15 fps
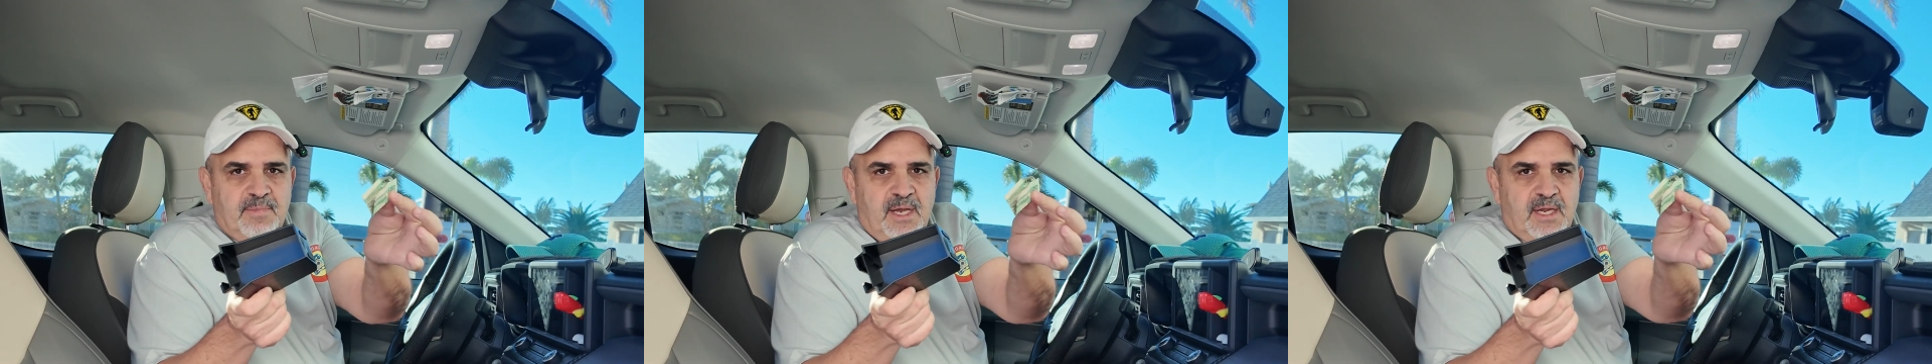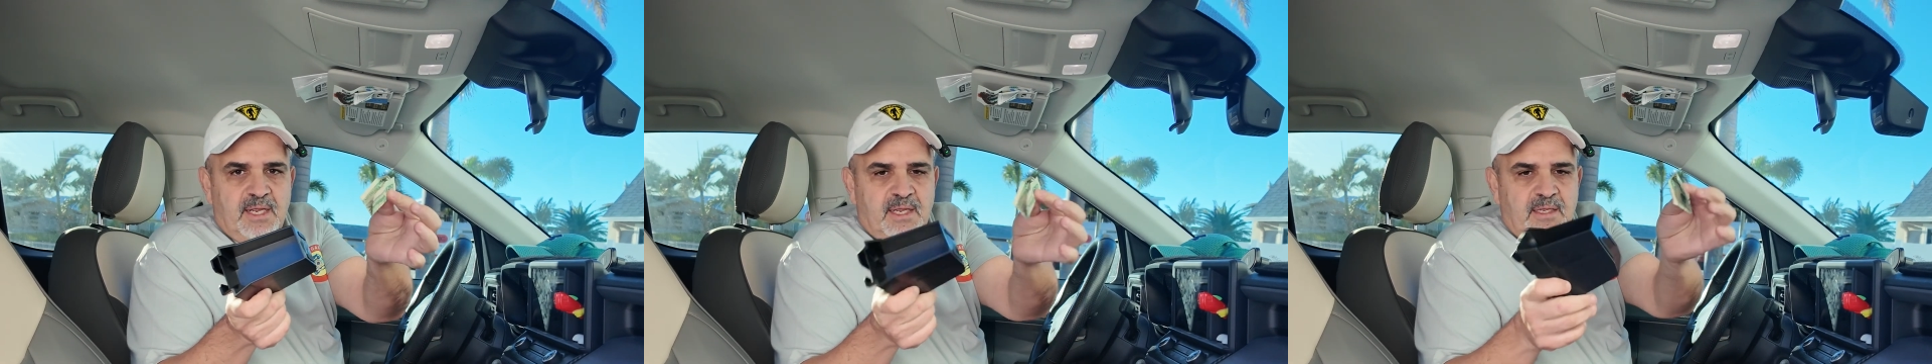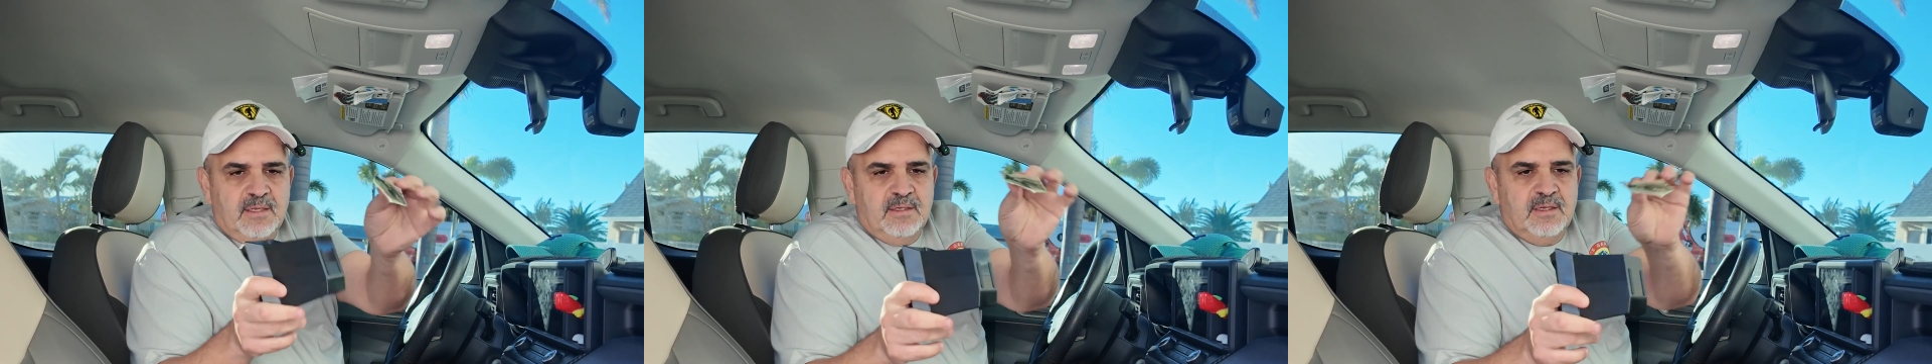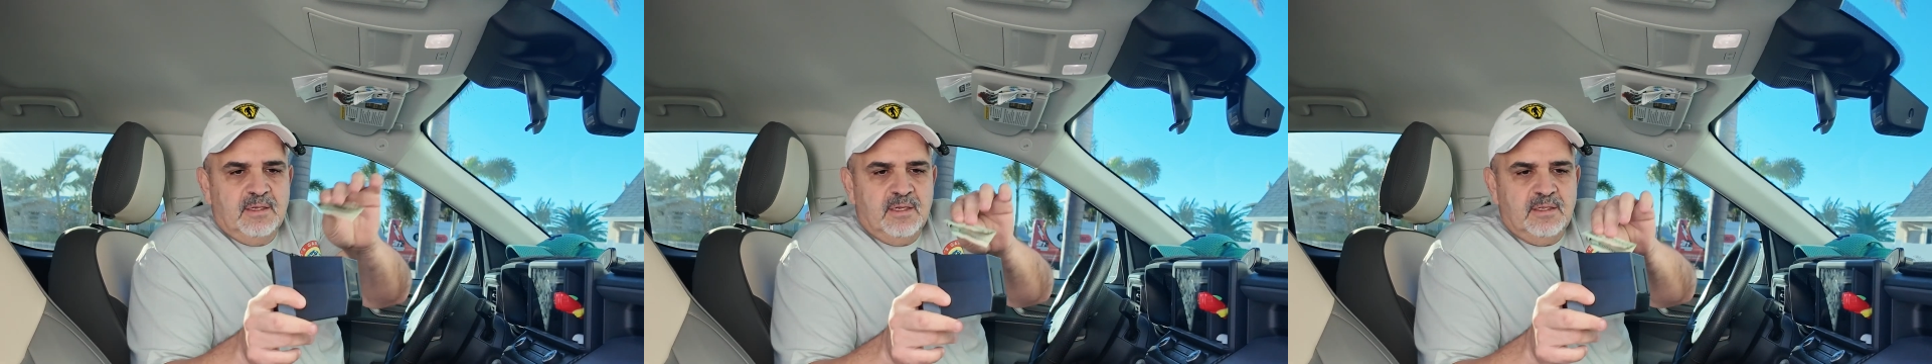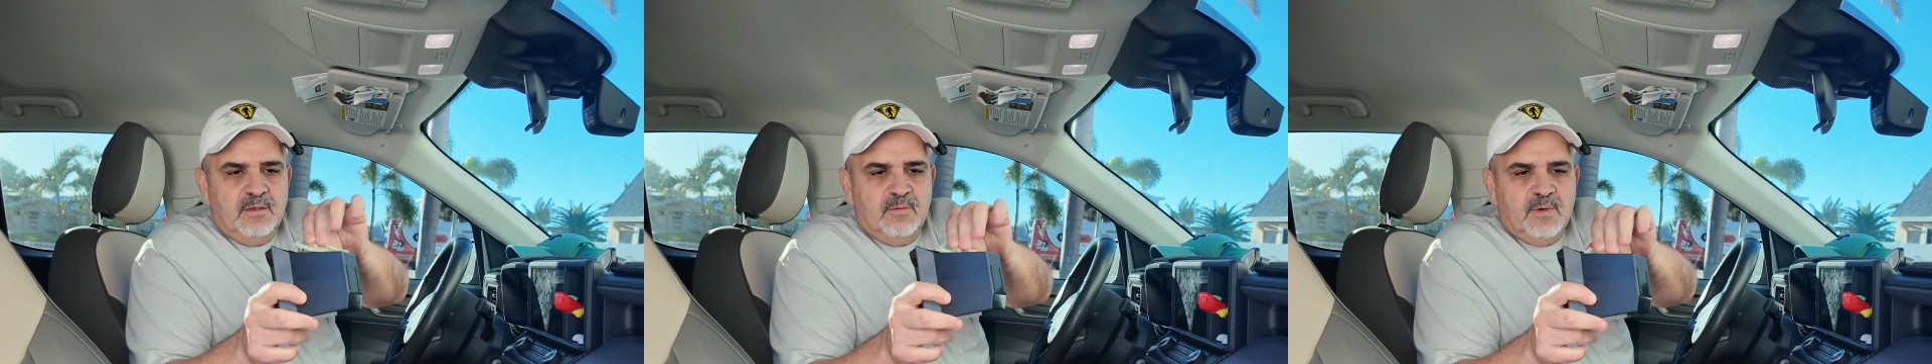money
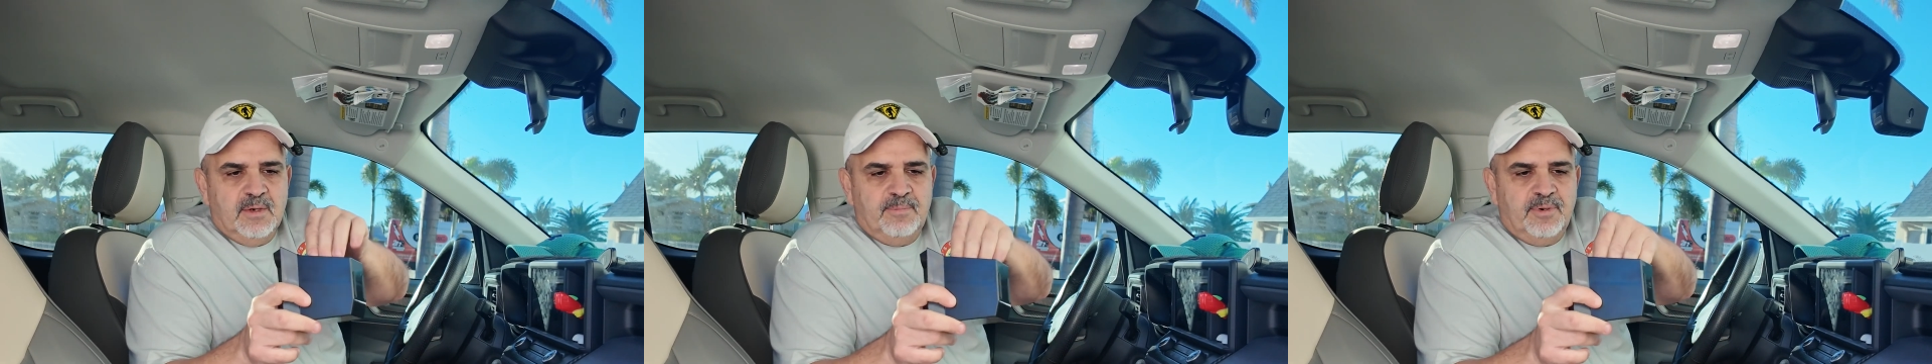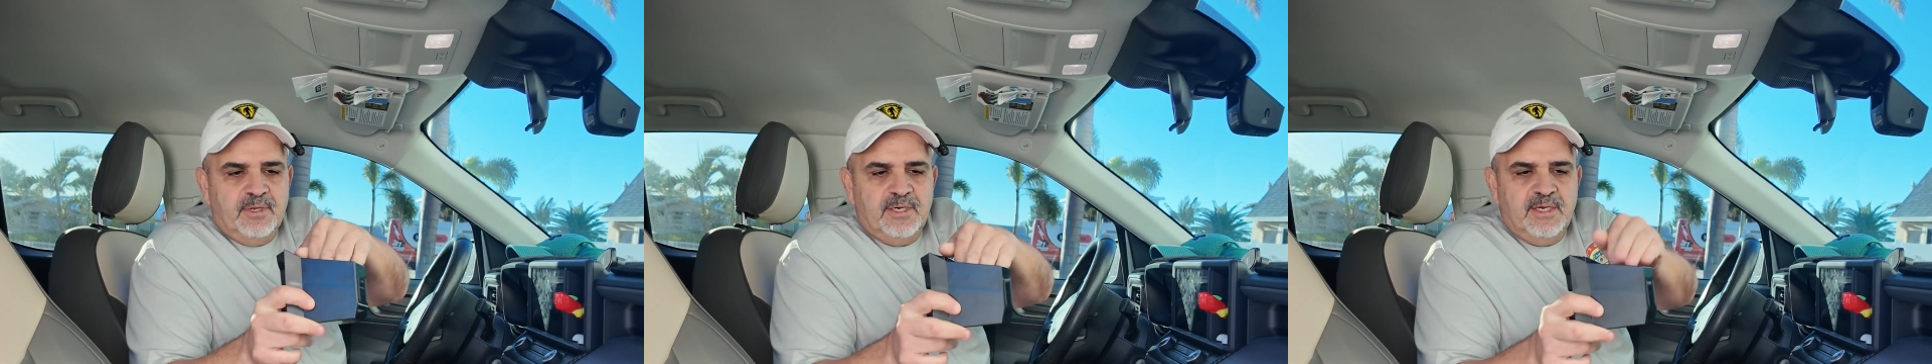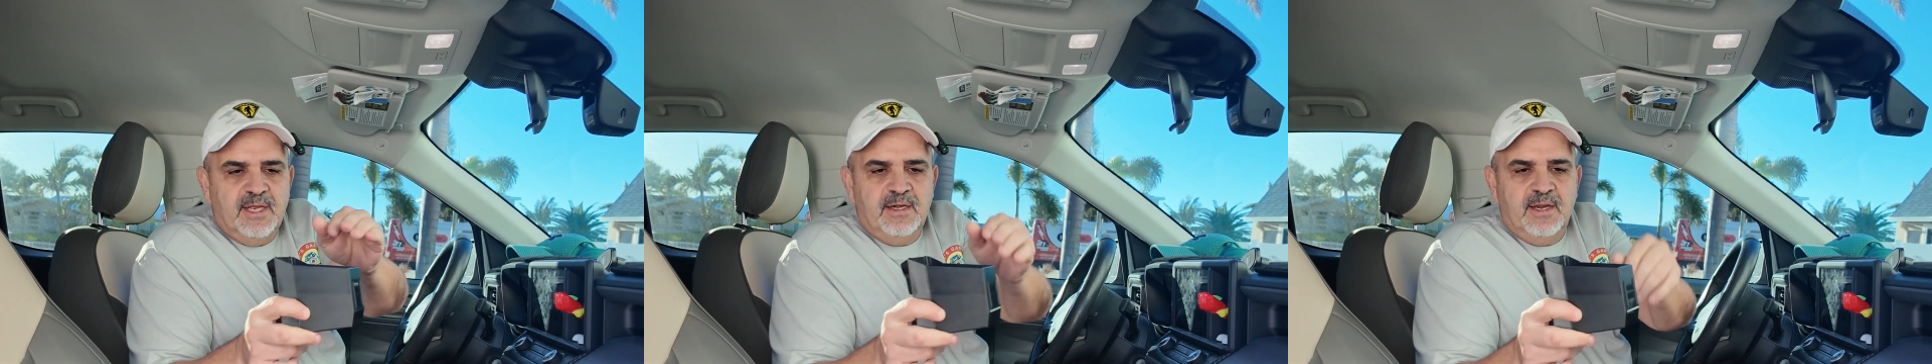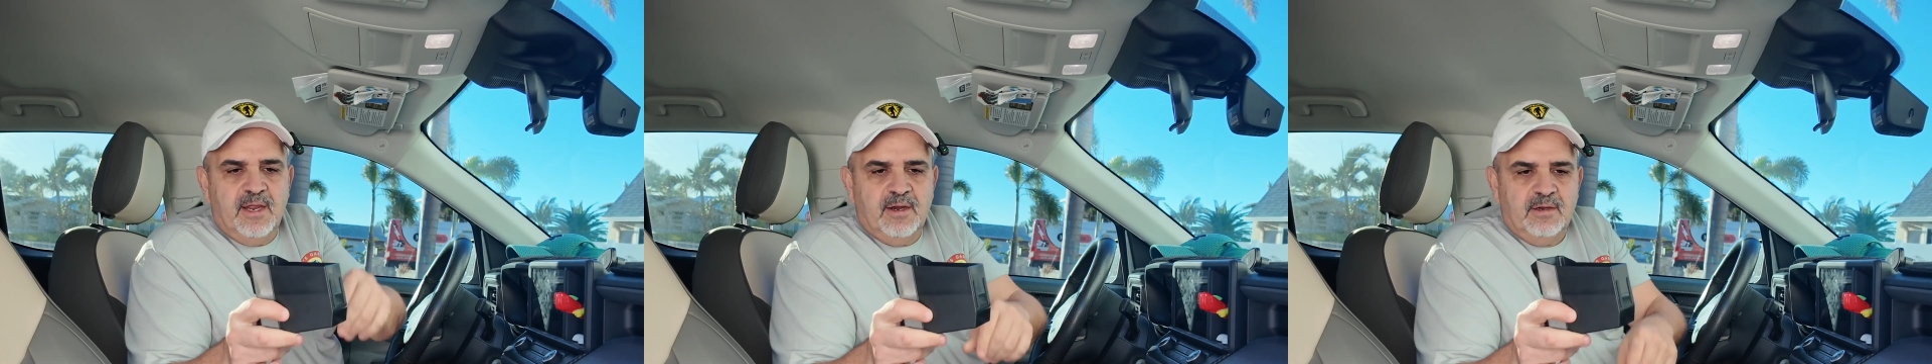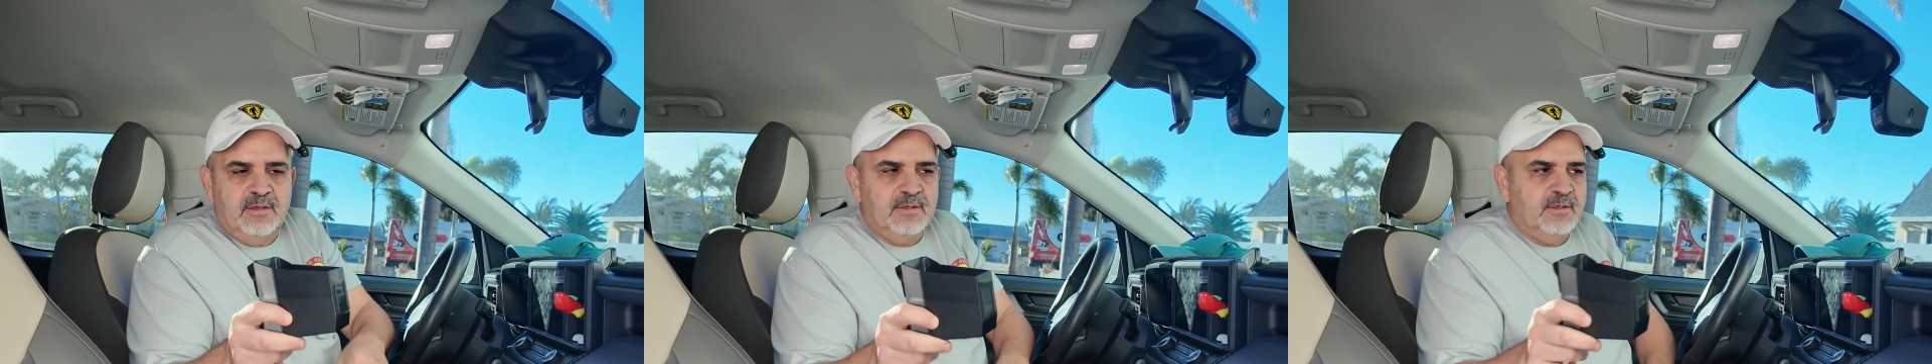and you want to put it in
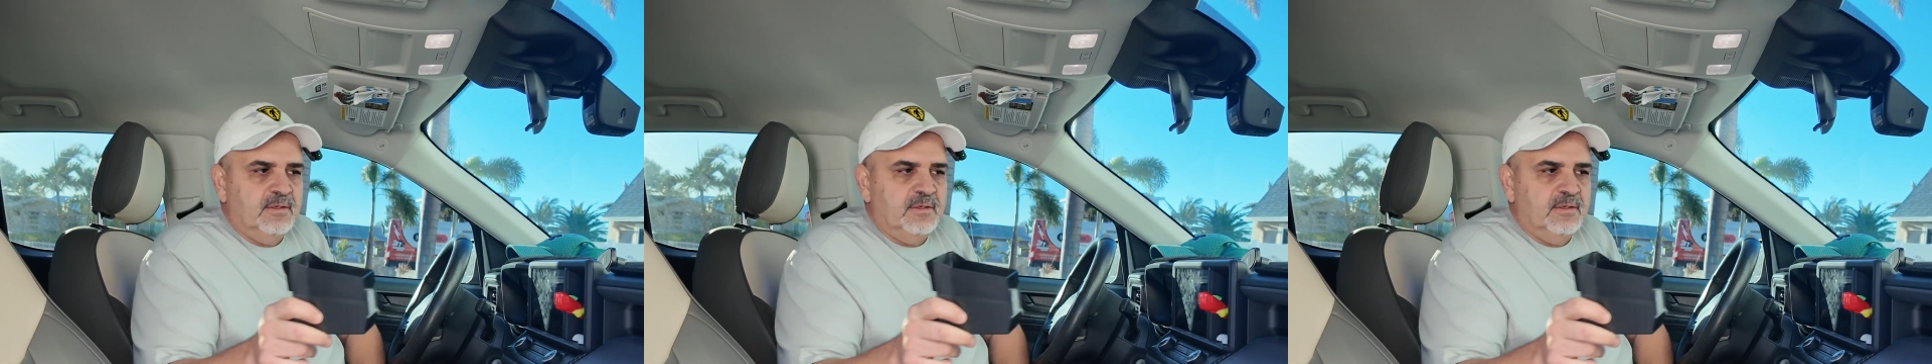there,